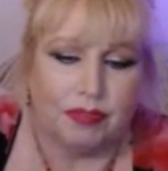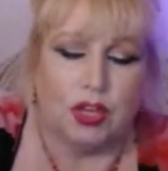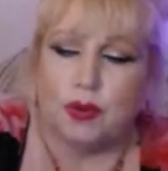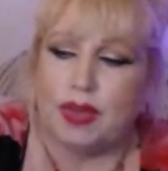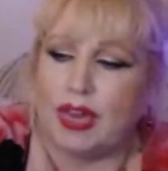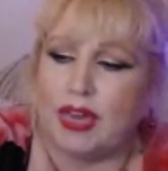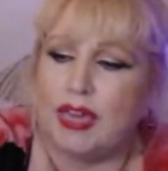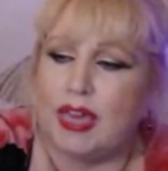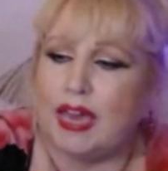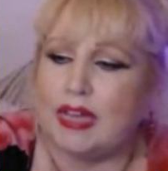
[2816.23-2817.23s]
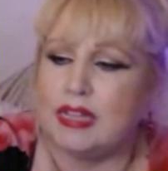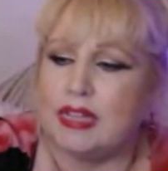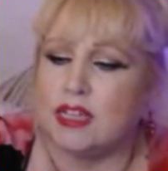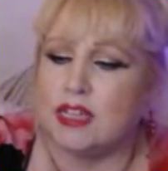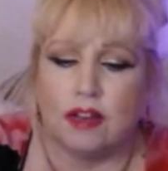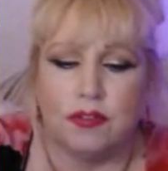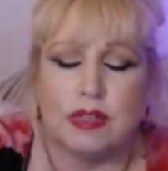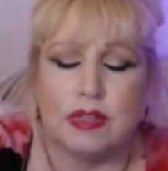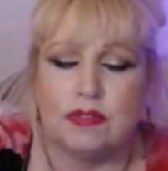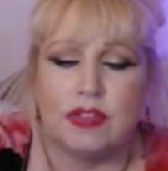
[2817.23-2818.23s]
Okay, and I feel
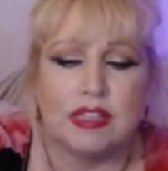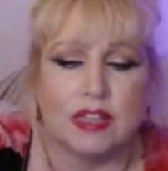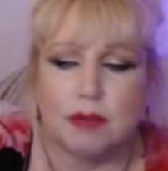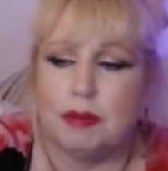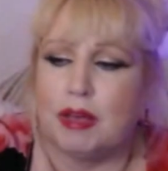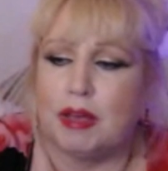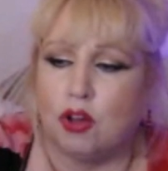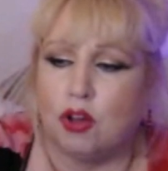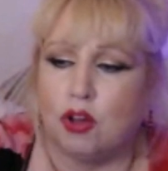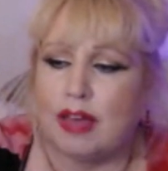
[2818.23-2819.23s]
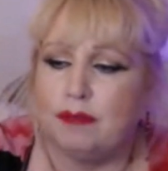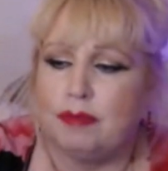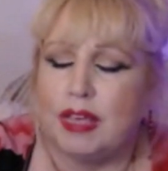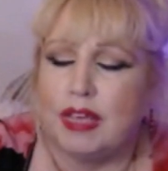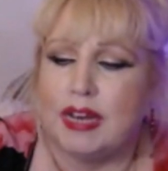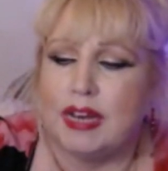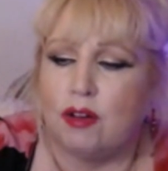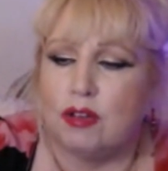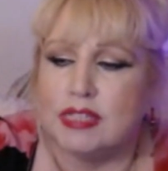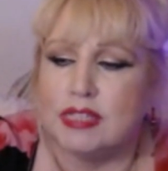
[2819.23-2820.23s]
as if there's going to be a lot of that.
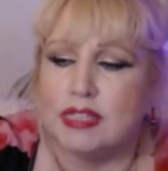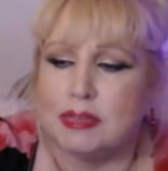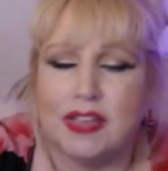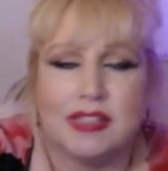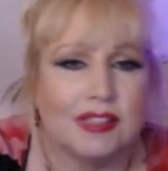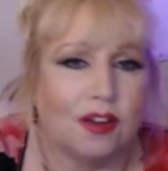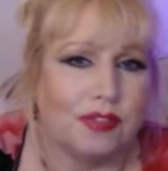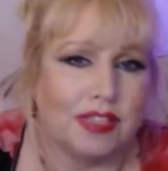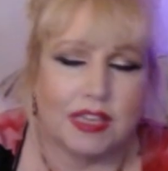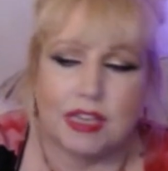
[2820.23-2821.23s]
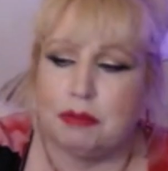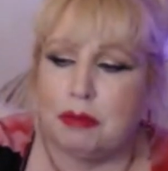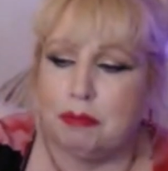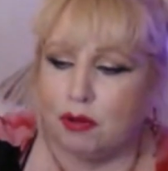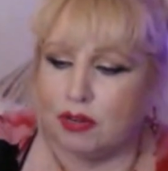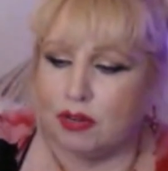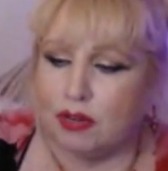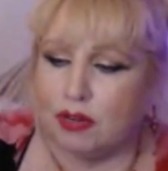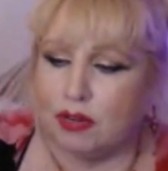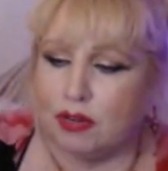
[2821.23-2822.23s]
Now, some of it is obviously going to be
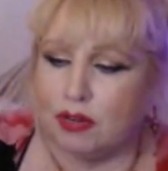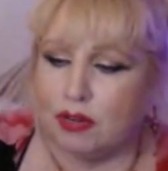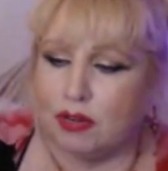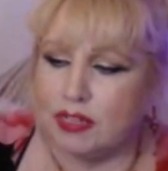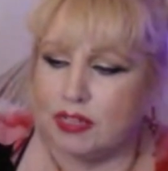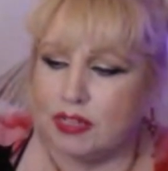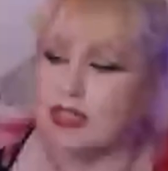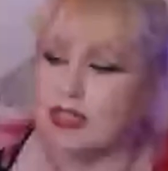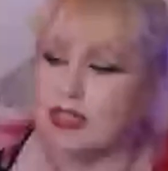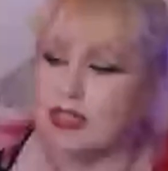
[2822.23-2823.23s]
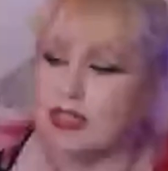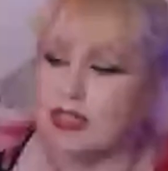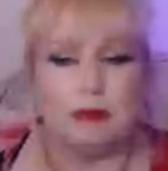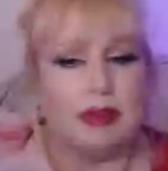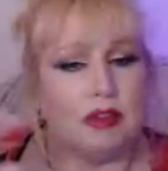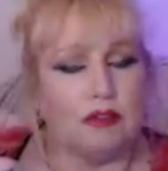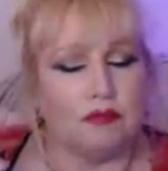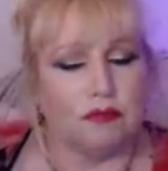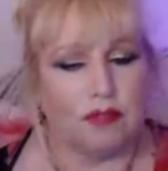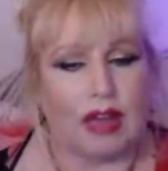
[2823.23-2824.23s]
politics. Some of it is going
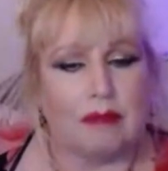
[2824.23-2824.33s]
to be